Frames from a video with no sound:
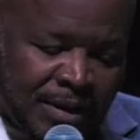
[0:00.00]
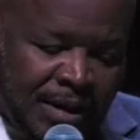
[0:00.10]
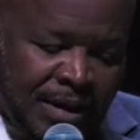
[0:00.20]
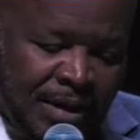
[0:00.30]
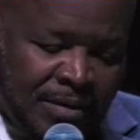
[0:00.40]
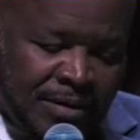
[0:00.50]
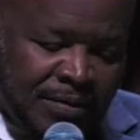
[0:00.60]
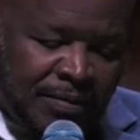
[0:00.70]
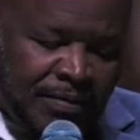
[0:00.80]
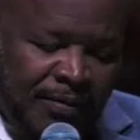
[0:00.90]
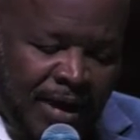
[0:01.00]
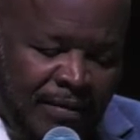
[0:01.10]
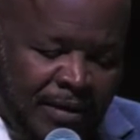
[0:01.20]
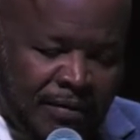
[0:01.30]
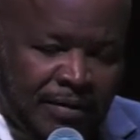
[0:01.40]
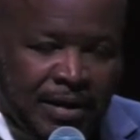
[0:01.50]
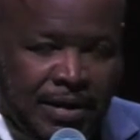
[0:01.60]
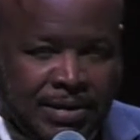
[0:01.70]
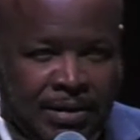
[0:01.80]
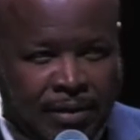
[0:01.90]
And there was 5 different
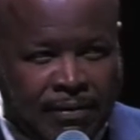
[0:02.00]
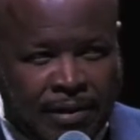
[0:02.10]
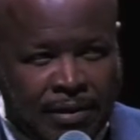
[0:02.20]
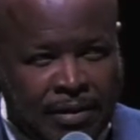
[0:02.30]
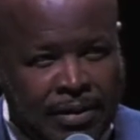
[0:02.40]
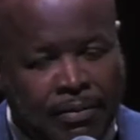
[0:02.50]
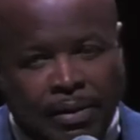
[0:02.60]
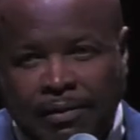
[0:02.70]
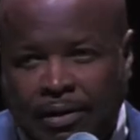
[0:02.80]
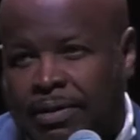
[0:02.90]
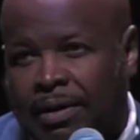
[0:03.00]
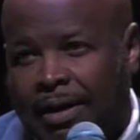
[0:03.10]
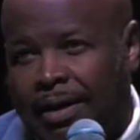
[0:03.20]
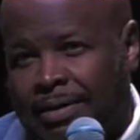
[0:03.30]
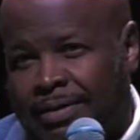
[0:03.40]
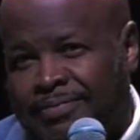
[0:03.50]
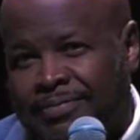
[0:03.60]
things that we've learned. Now, we've learned a lot.